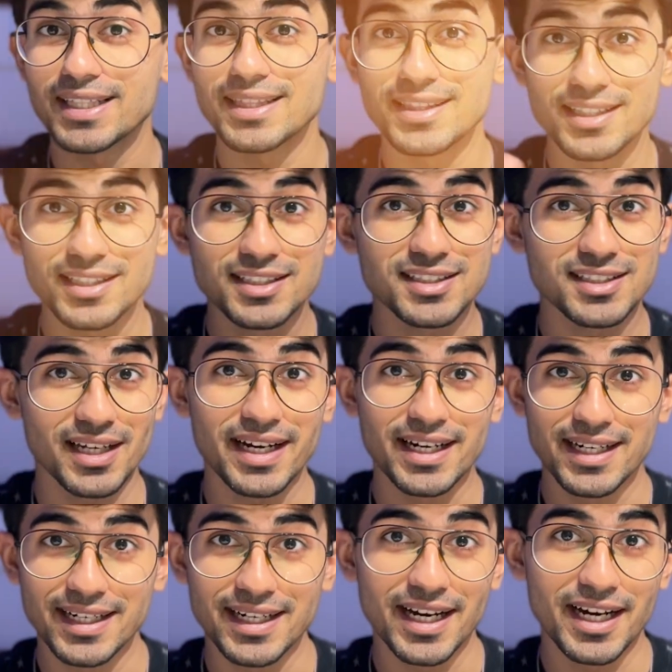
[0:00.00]
in this
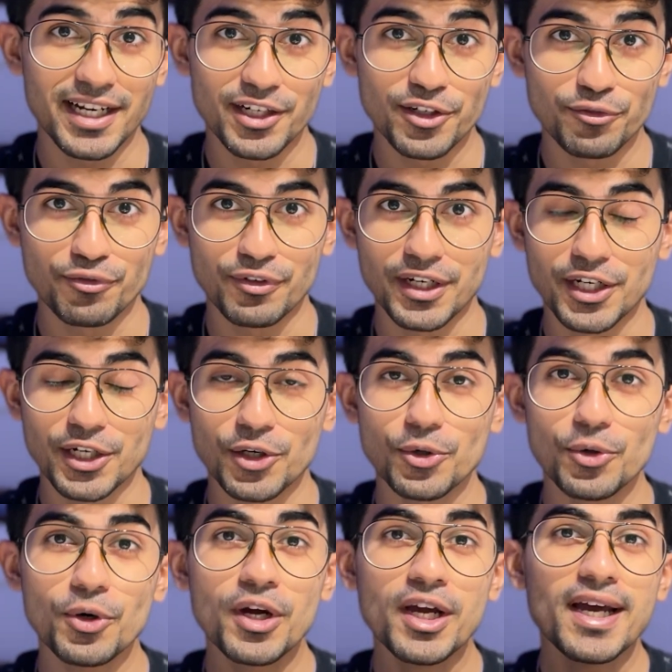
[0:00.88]
entire
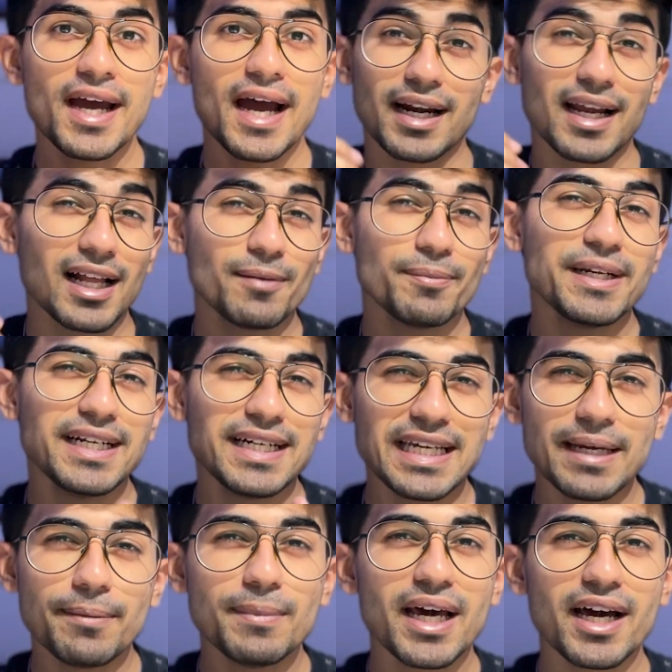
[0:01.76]
video, and I'll be
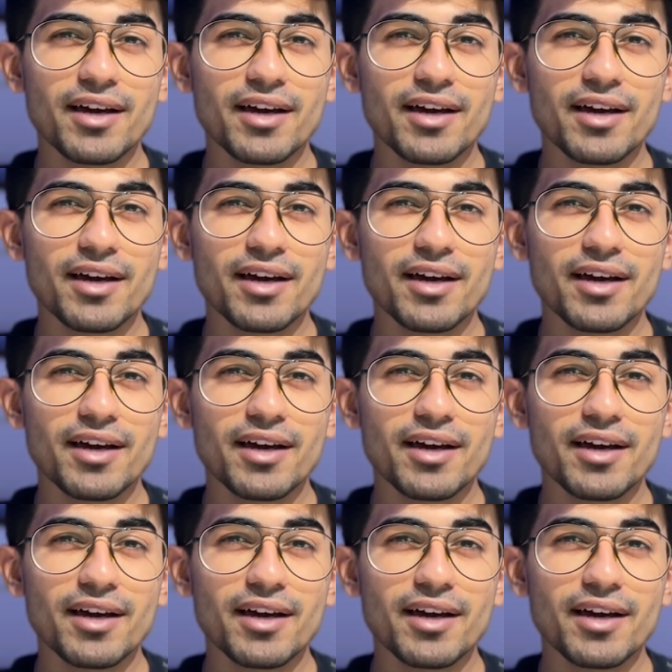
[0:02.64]
deep